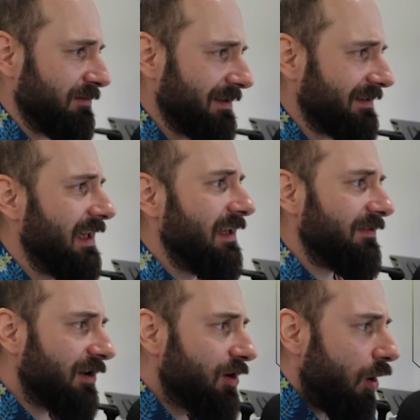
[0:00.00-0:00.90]
But
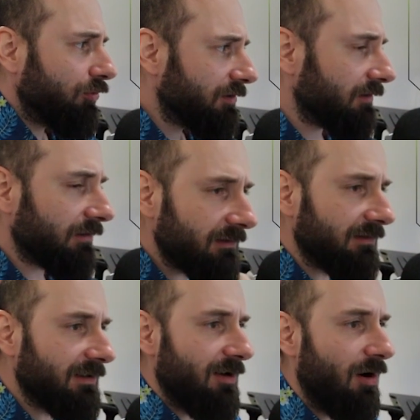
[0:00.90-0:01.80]
the code
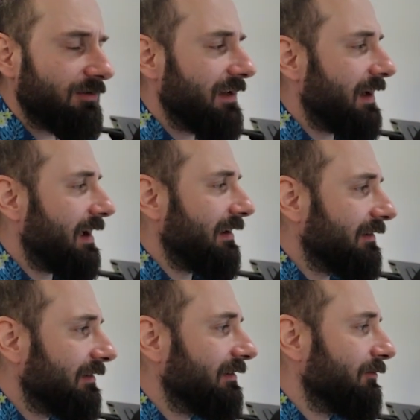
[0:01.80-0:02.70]
guy
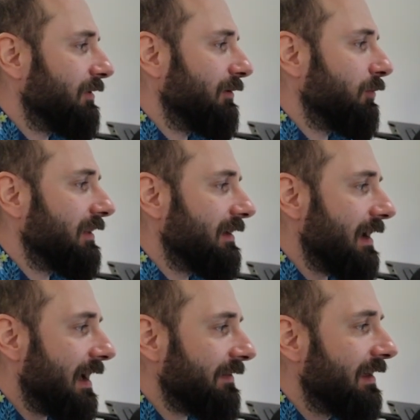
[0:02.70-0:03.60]
with the gun,